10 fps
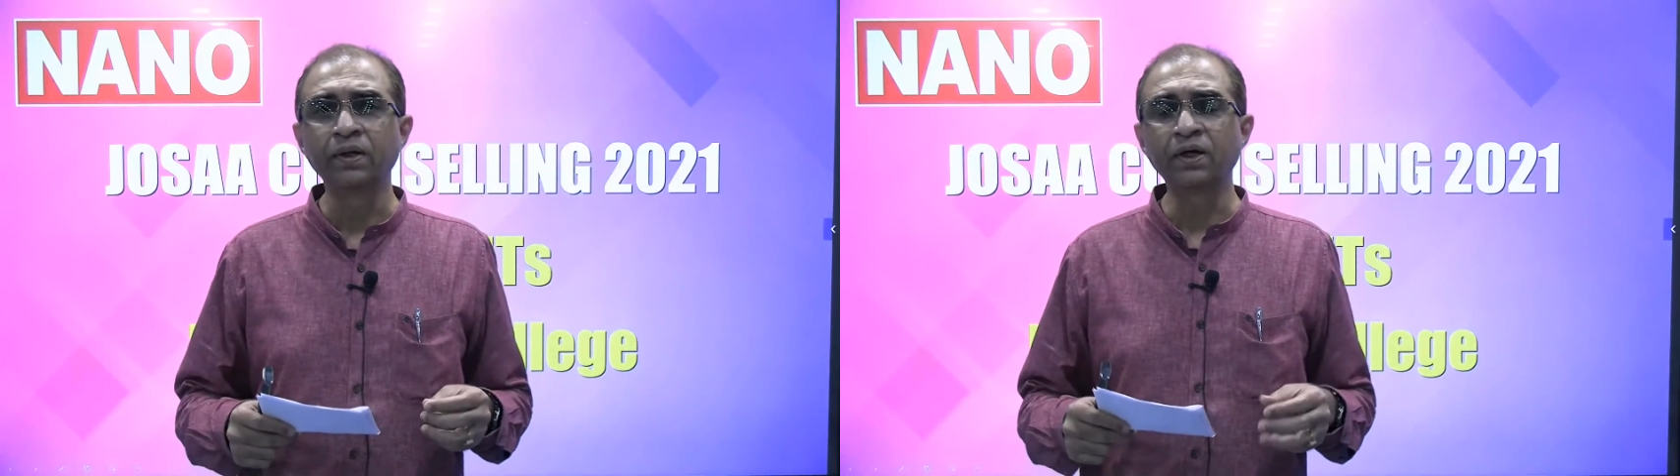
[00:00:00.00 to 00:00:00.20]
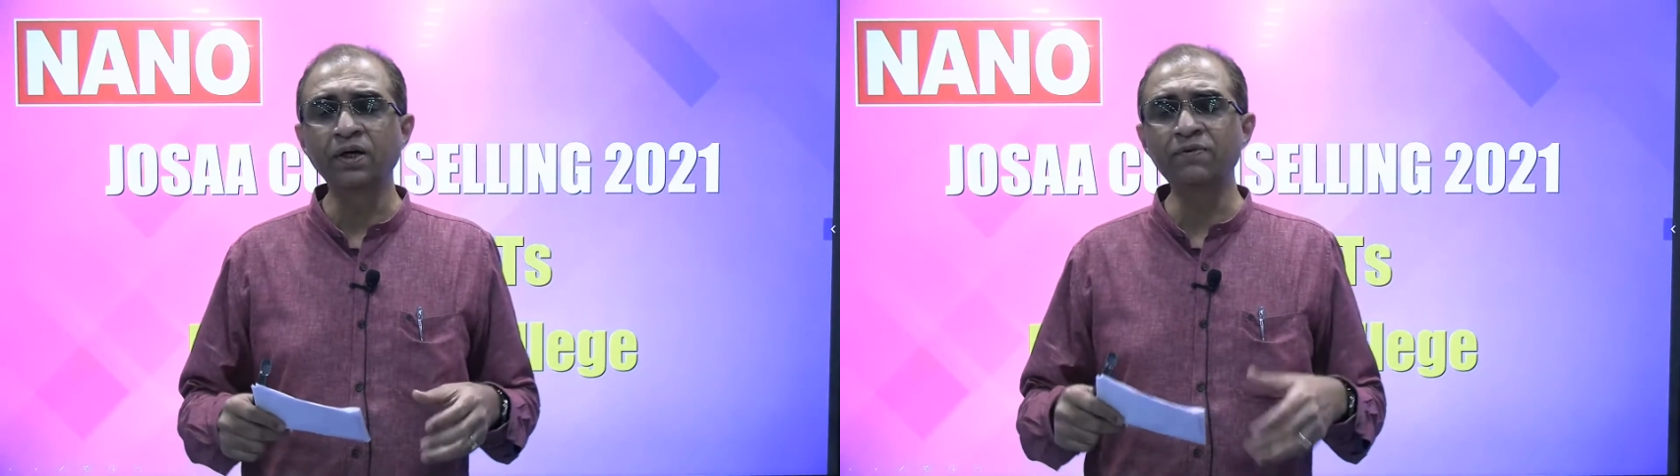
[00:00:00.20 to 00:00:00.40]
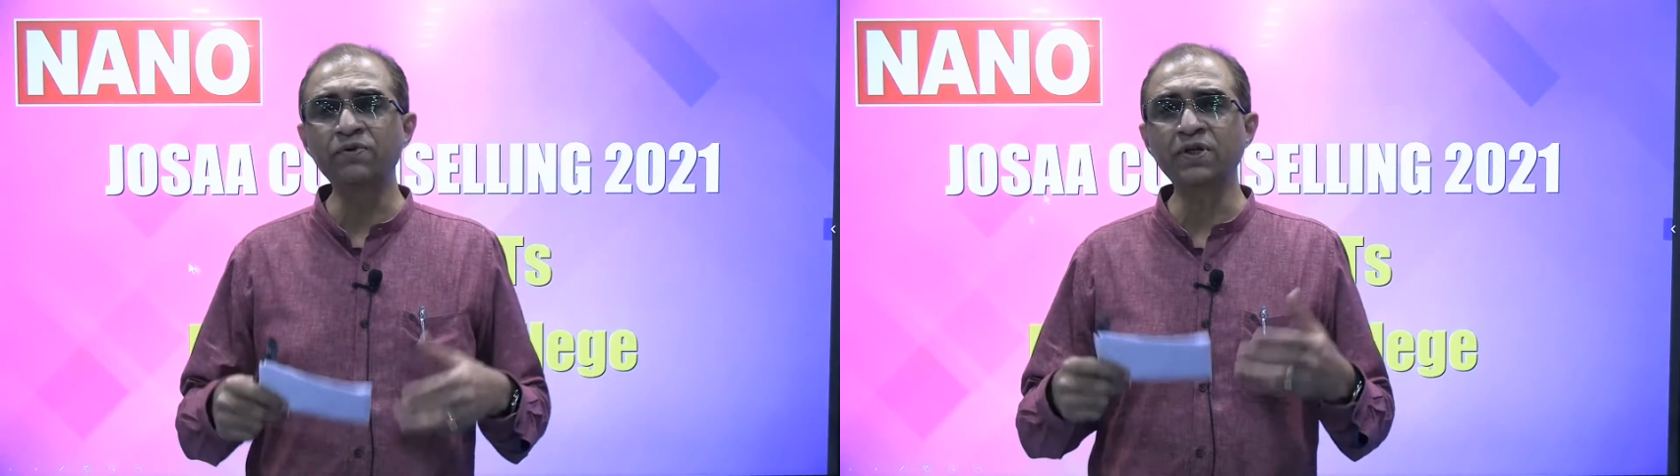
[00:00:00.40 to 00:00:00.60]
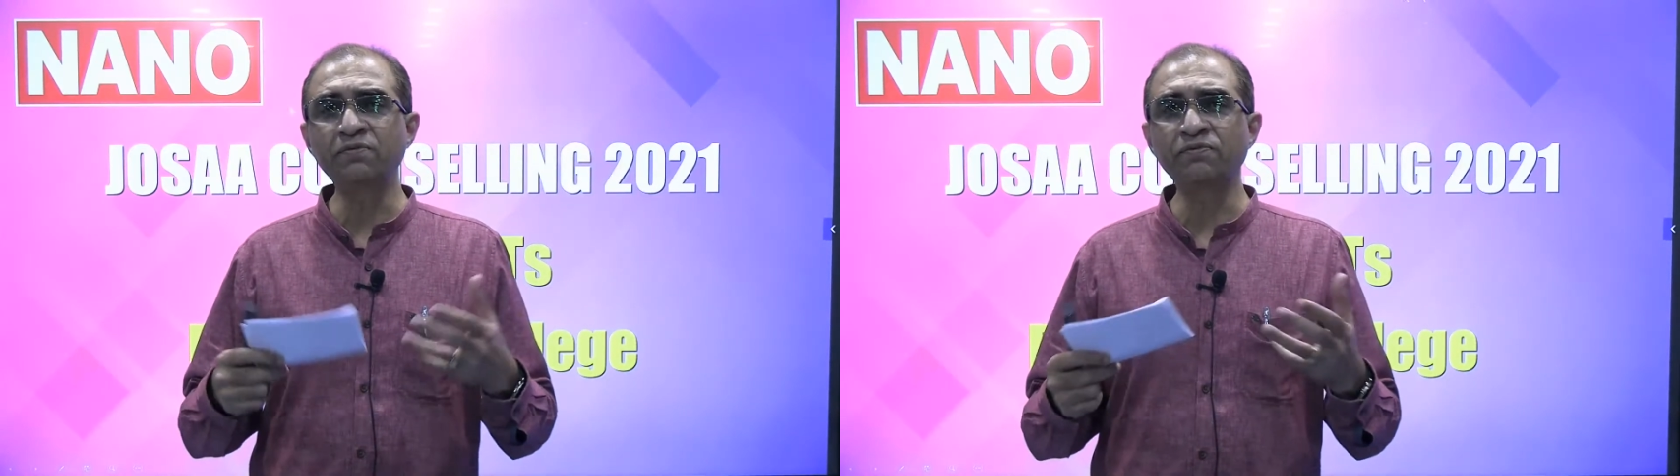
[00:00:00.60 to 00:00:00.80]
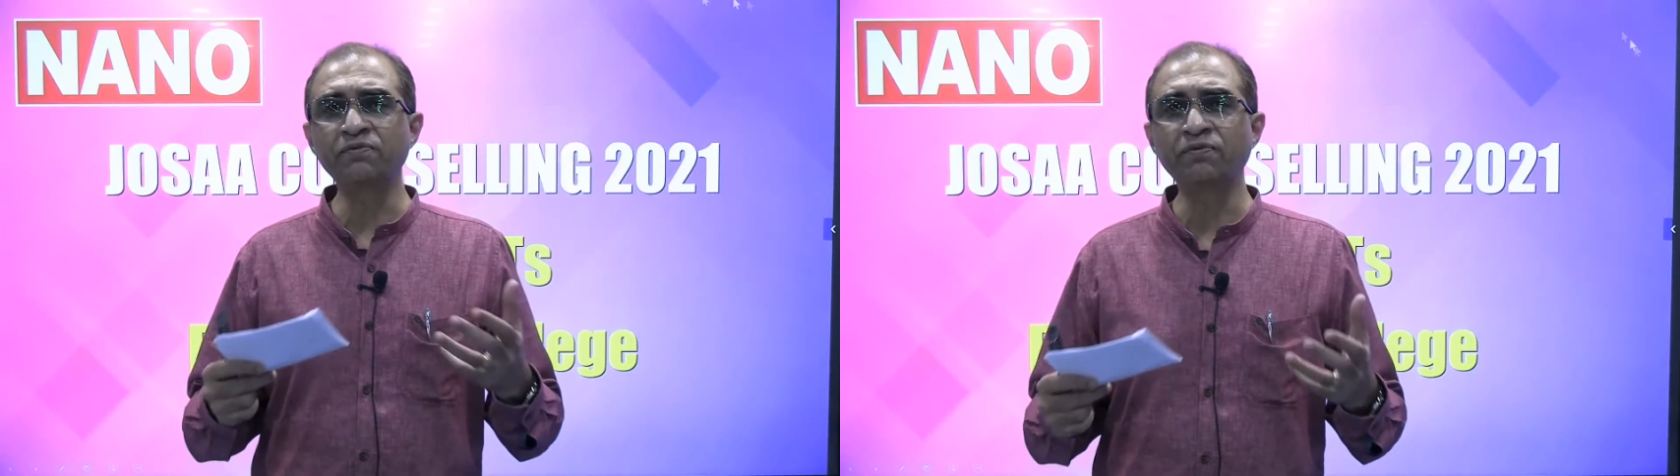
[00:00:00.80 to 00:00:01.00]
give you
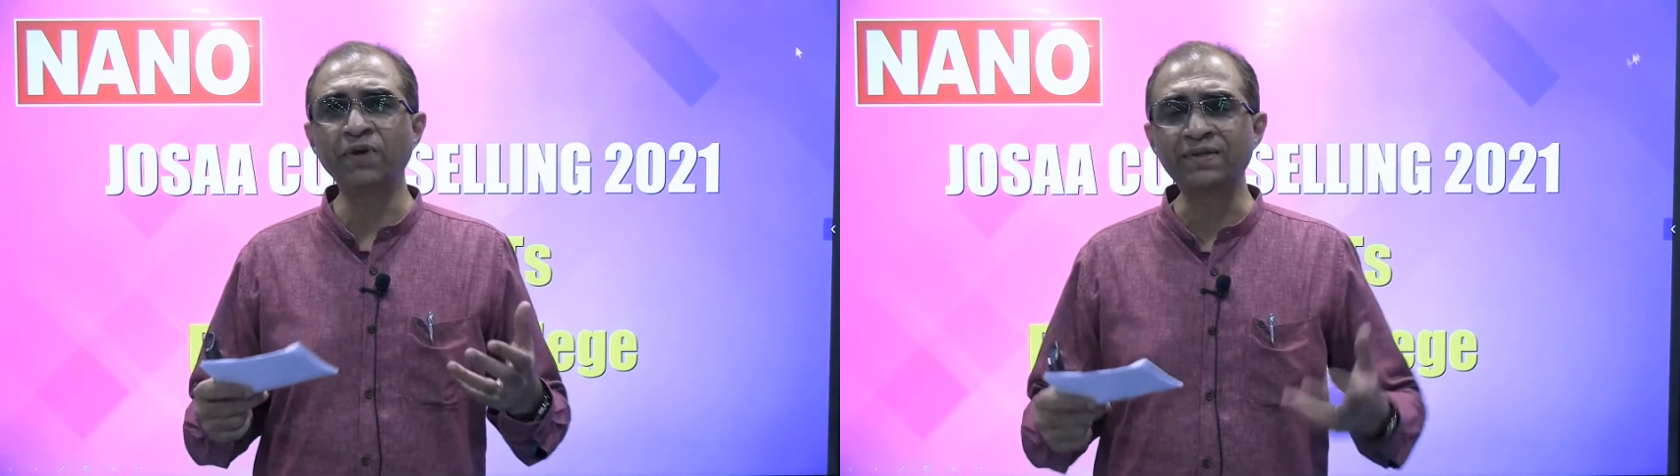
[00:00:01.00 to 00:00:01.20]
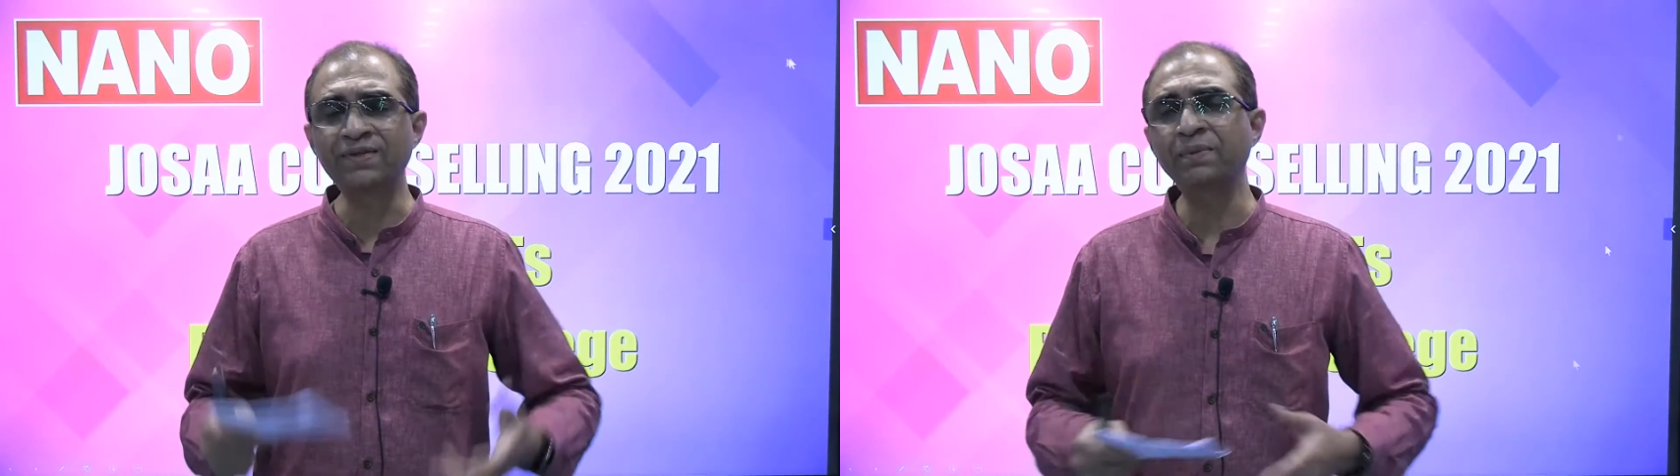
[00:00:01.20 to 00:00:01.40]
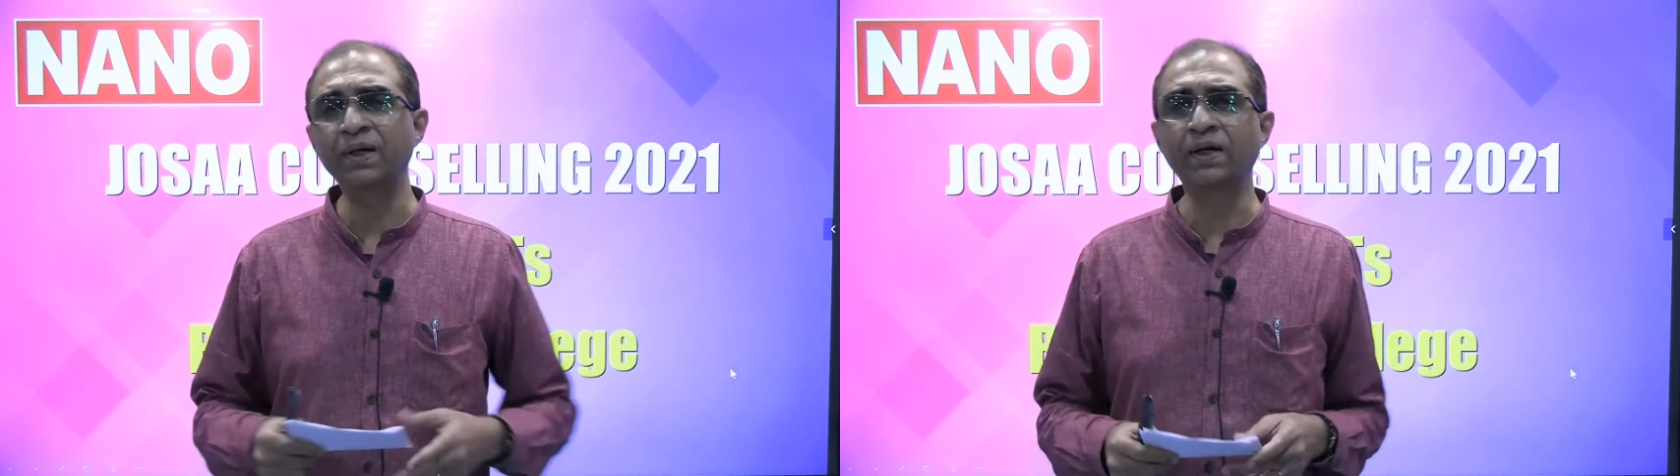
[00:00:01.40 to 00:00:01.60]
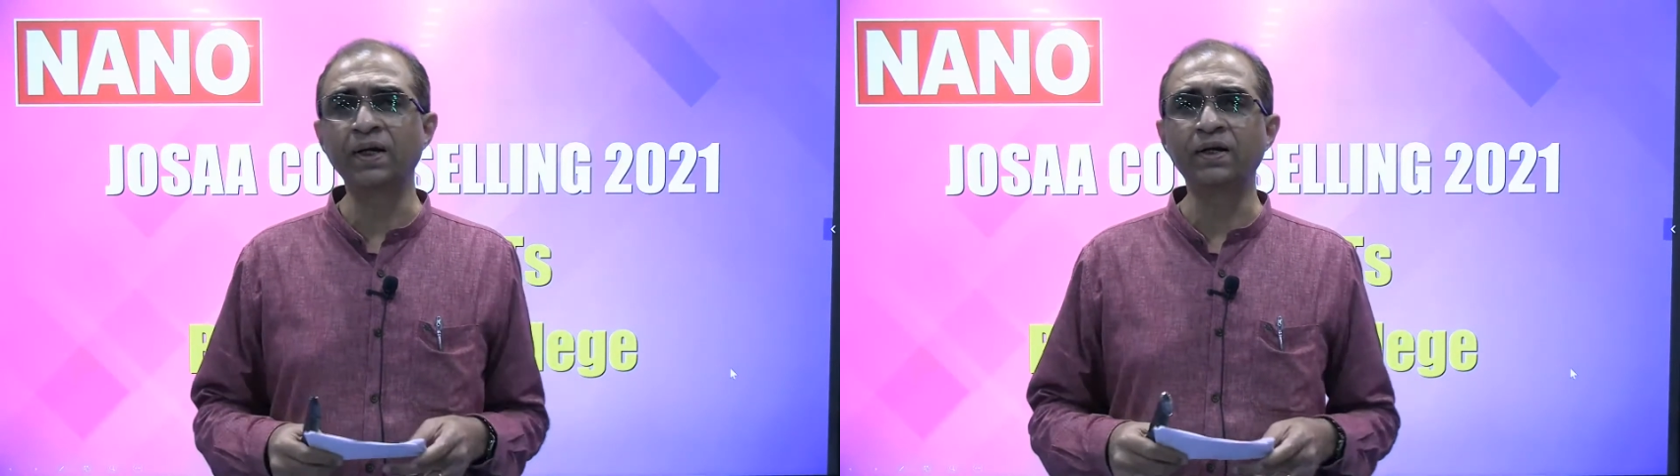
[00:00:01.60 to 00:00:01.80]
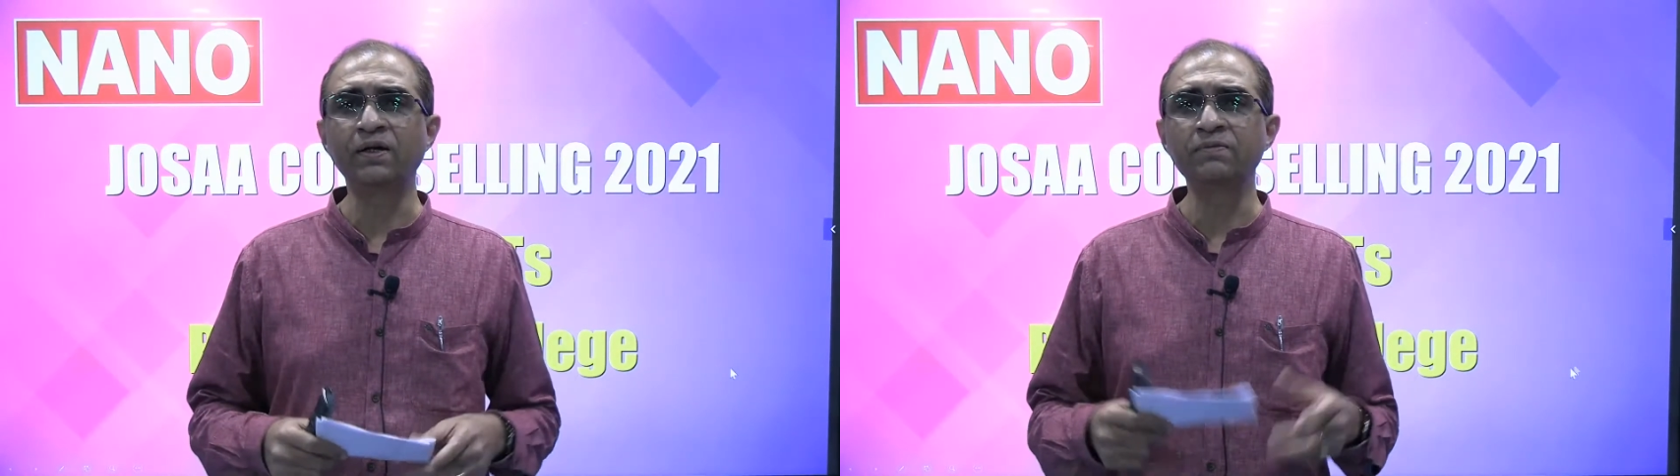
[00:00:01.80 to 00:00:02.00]
some flexibility
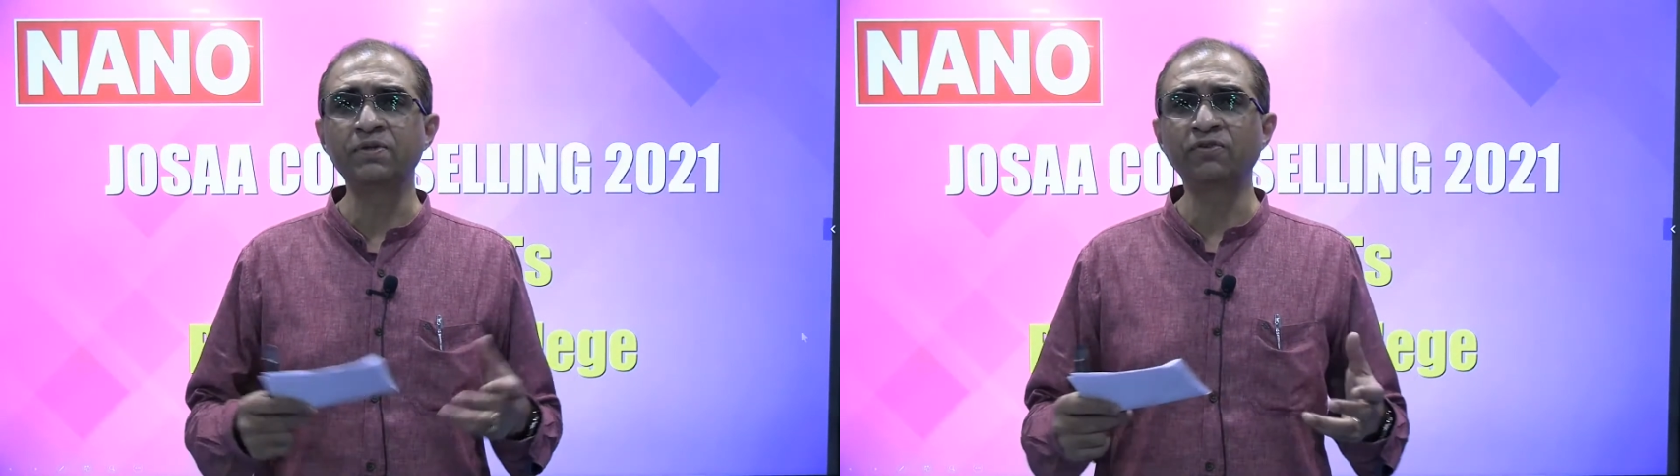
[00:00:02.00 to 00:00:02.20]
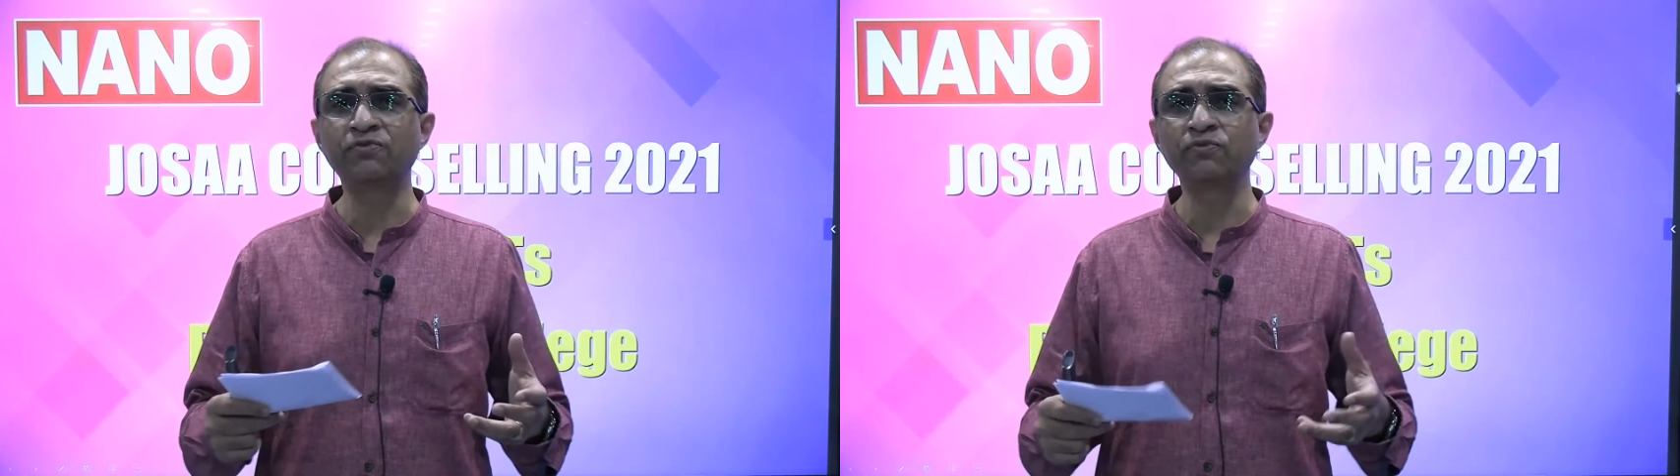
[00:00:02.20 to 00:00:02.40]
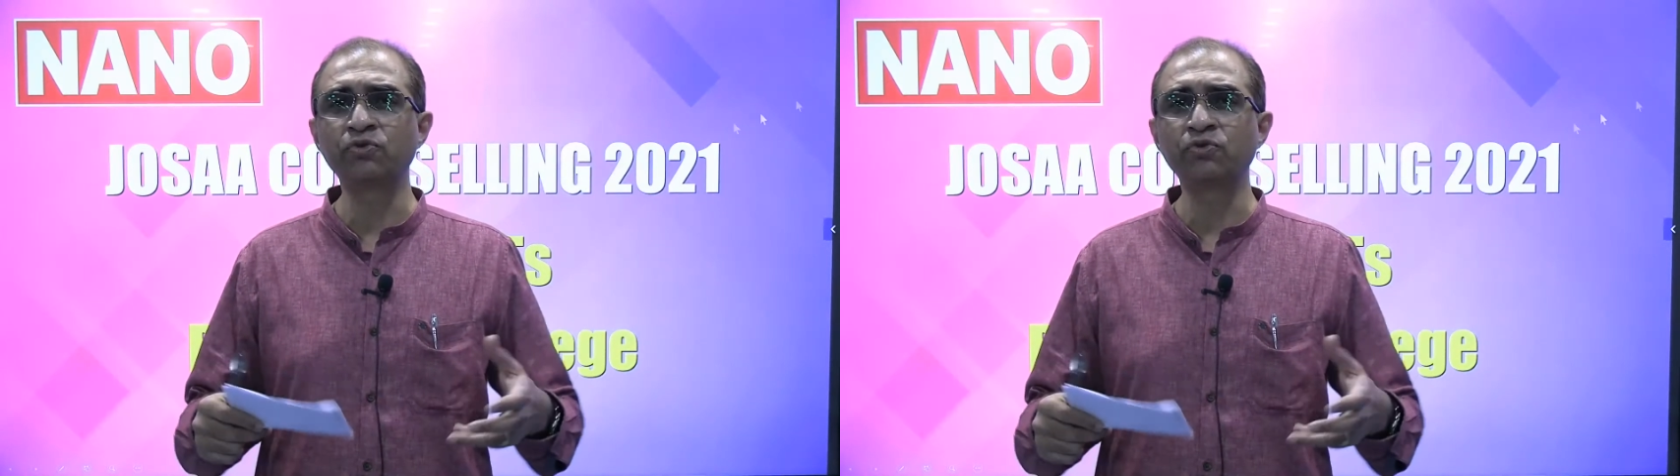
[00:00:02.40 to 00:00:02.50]
in terms of